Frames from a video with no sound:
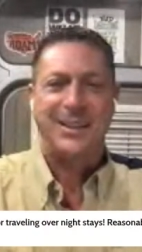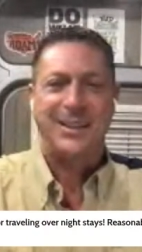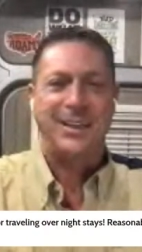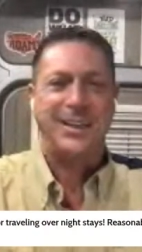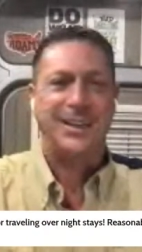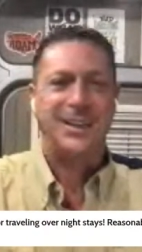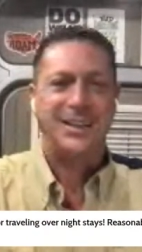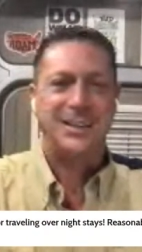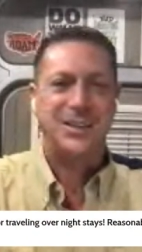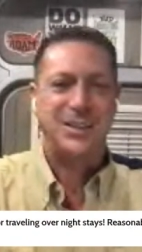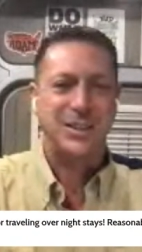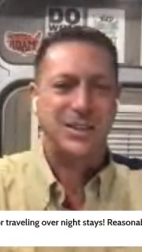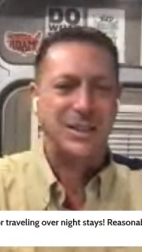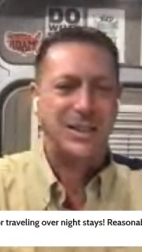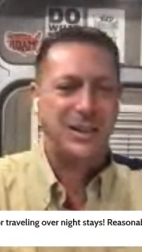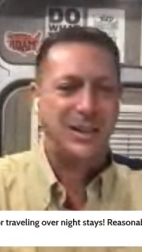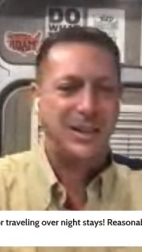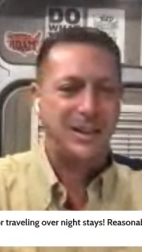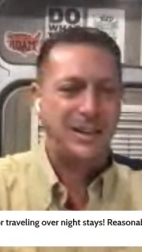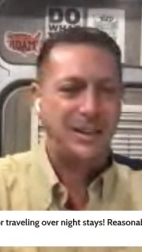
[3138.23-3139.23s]
Yeah, it's
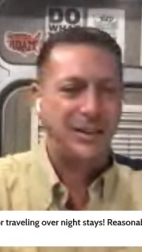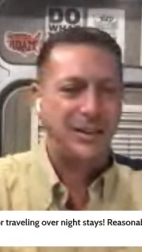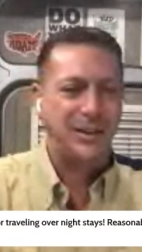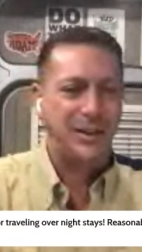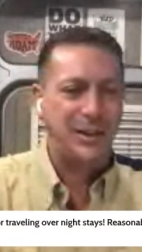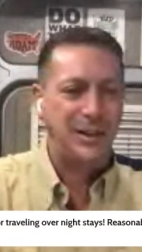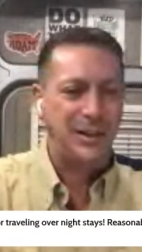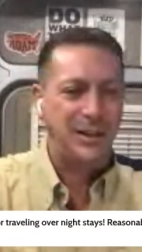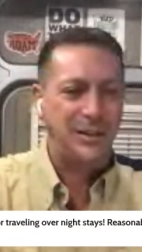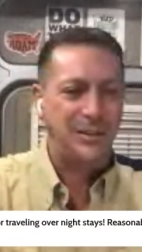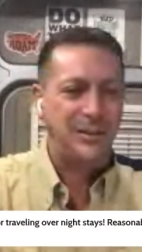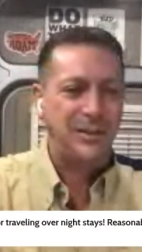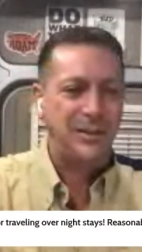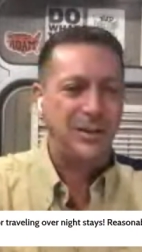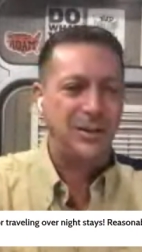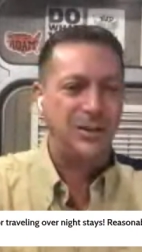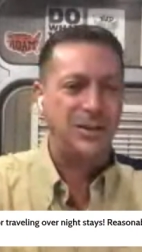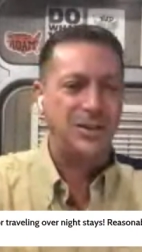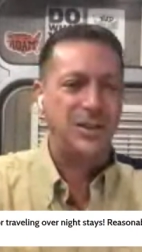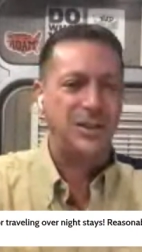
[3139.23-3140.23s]
just, I, I agree.
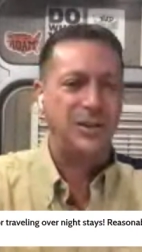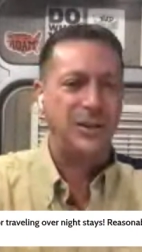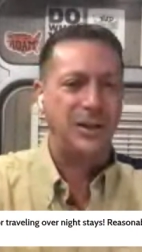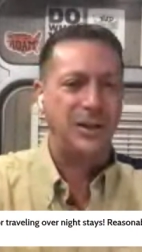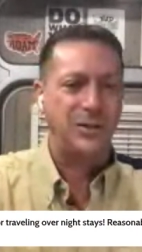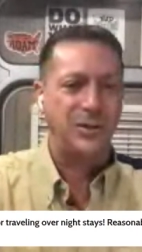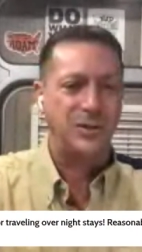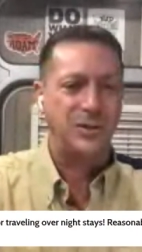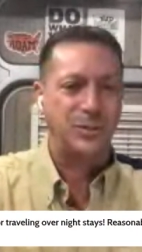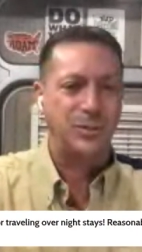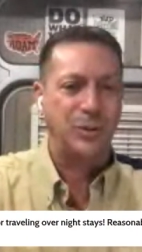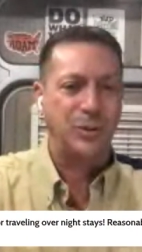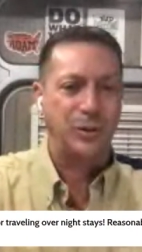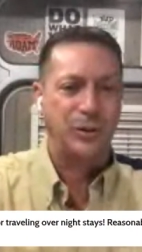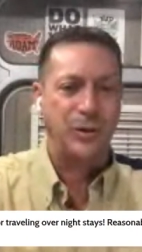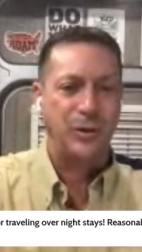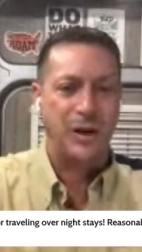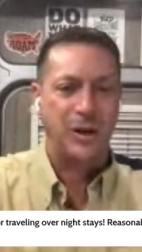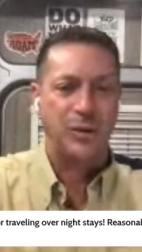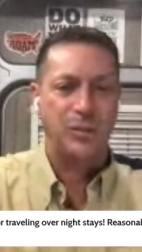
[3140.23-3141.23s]
I'm glad to see you guys are
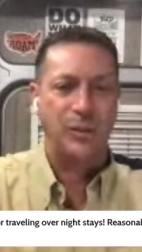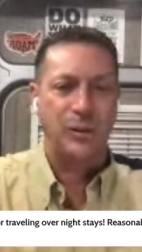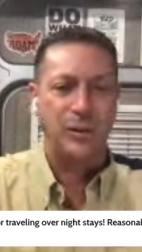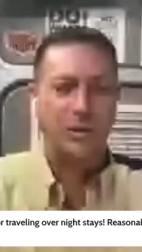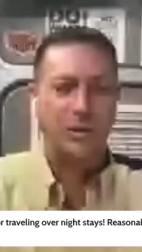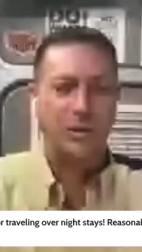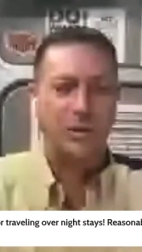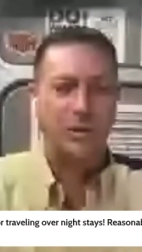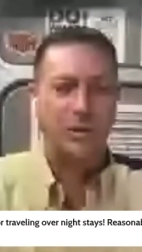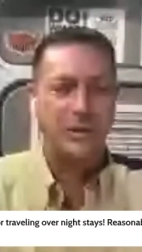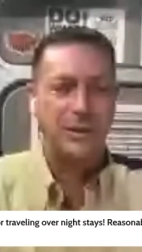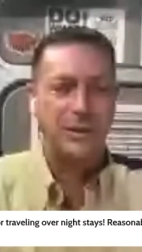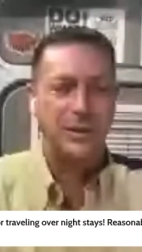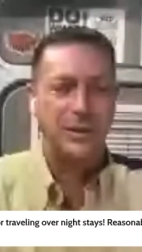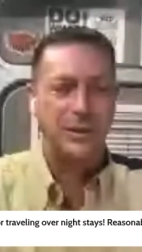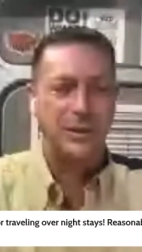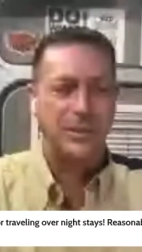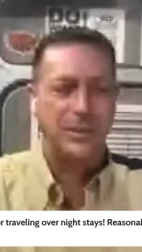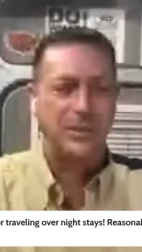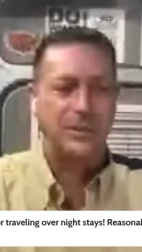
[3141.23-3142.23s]
supporting Cracker Barrel.
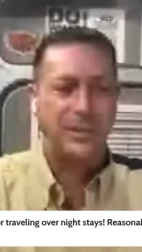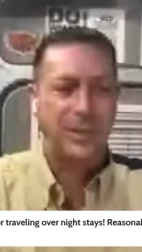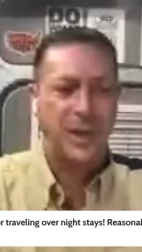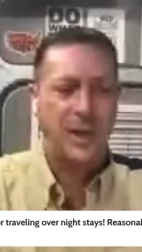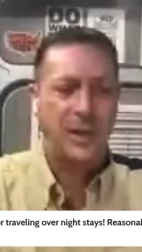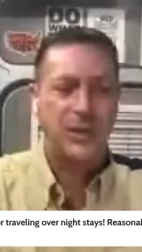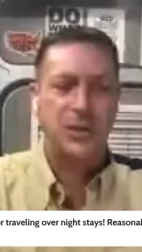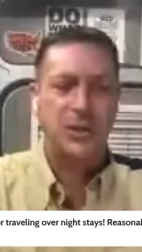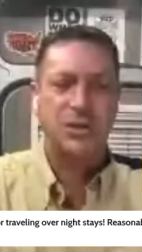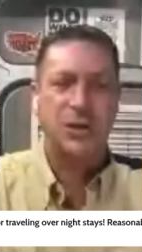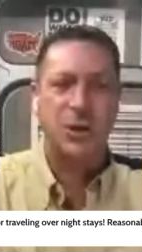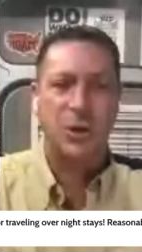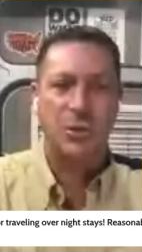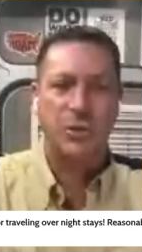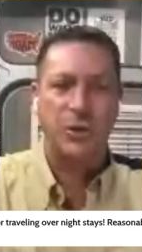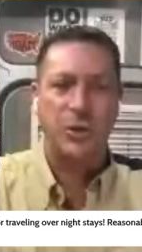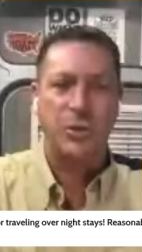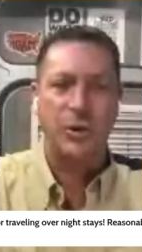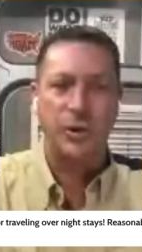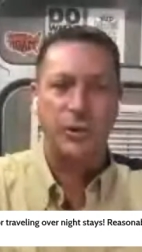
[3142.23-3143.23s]
Um, I just
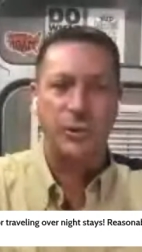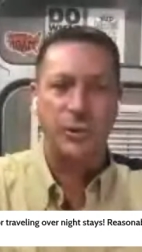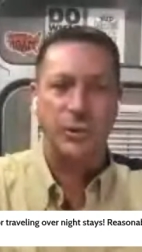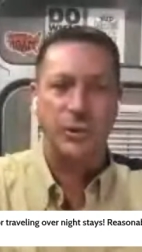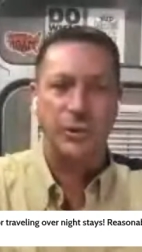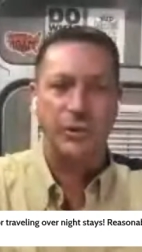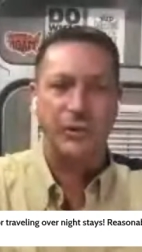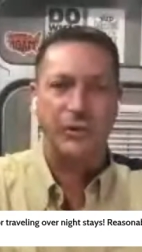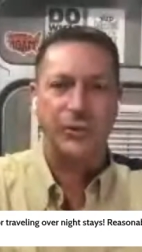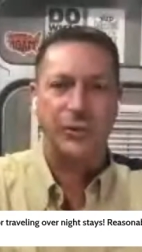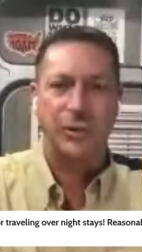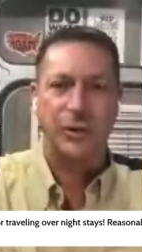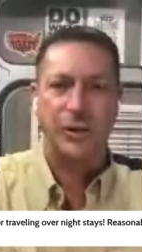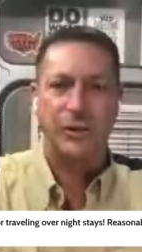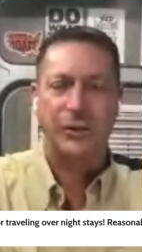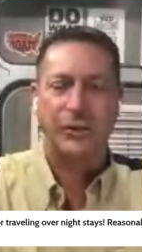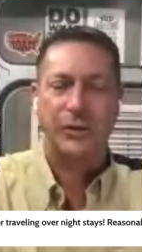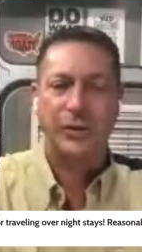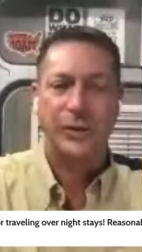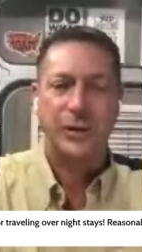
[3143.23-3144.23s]
hope nobody ruins it
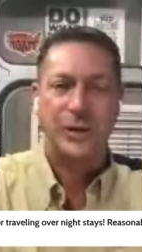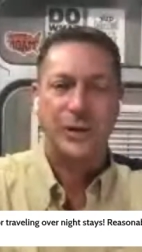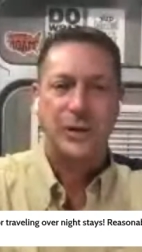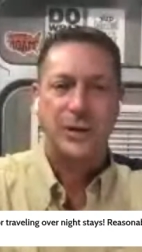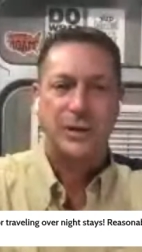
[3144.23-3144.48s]
for us.